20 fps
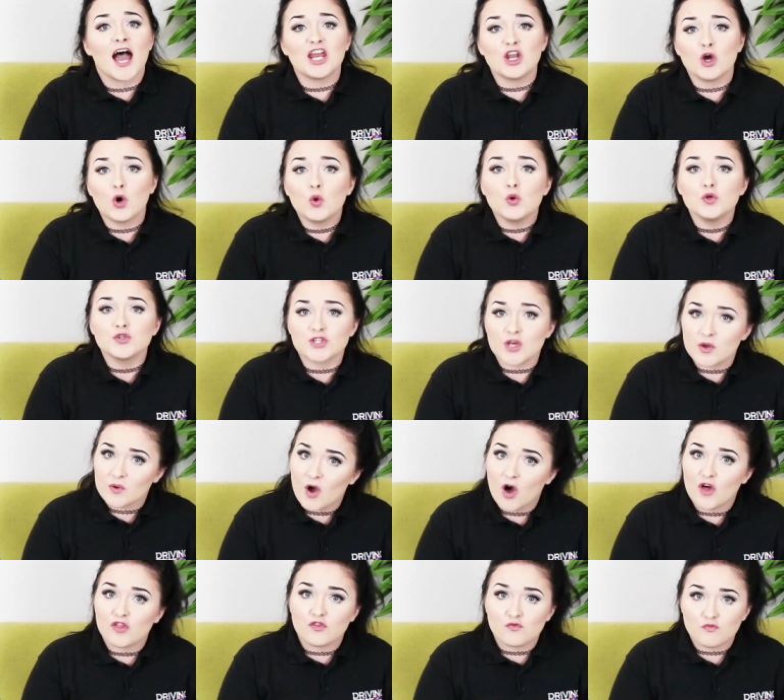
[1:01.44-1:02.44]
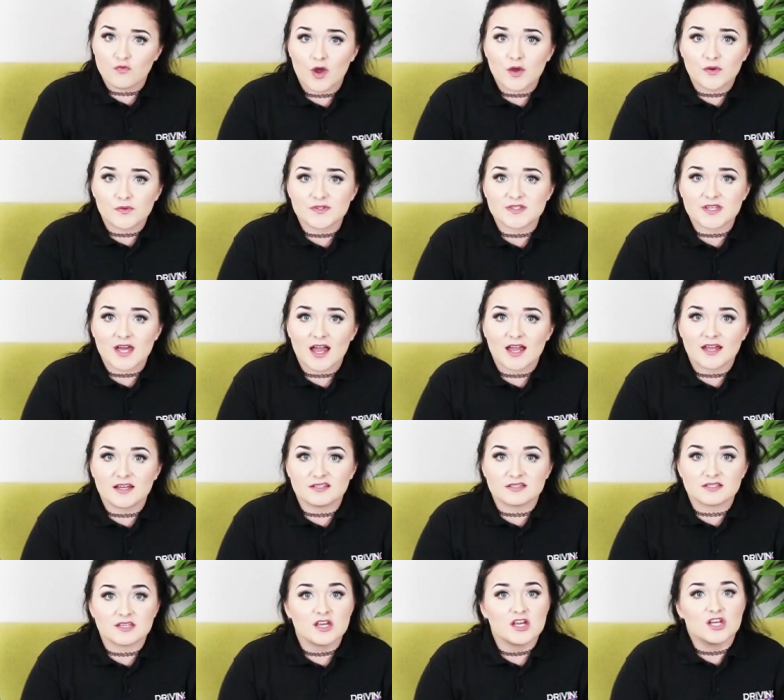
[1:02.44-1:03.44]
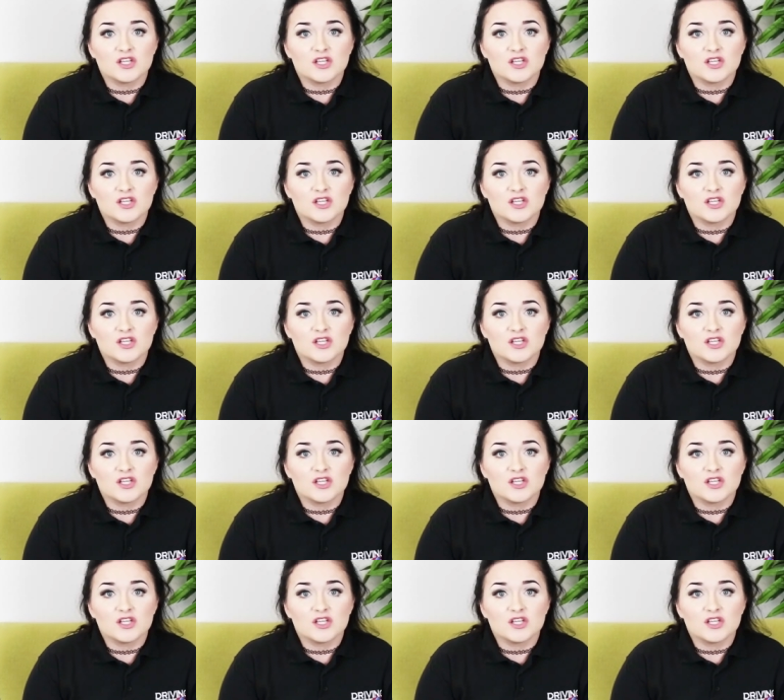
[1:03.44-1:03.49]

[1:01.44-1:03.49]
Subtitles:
and also got the road signs.